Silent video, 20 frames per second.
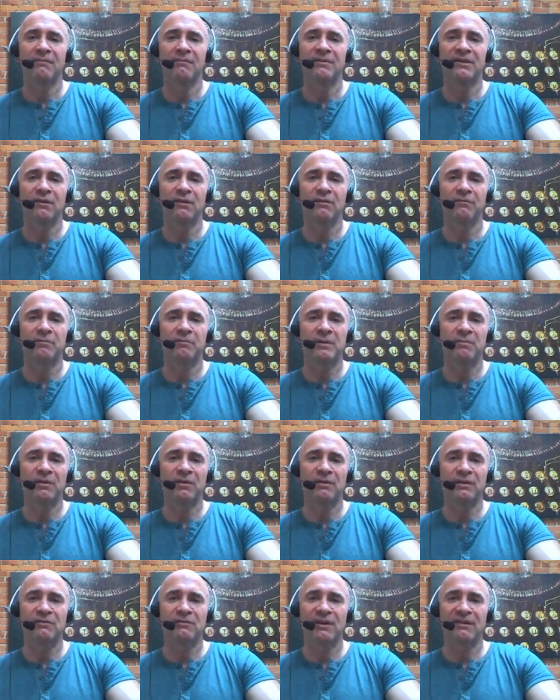So if
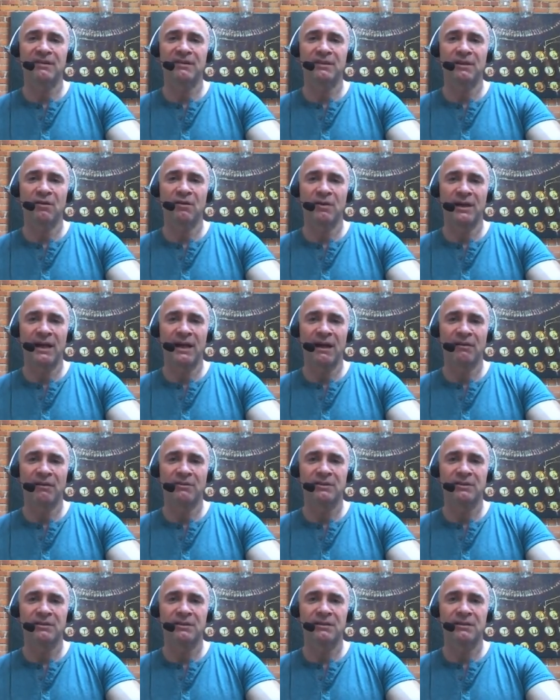people are interested in going out,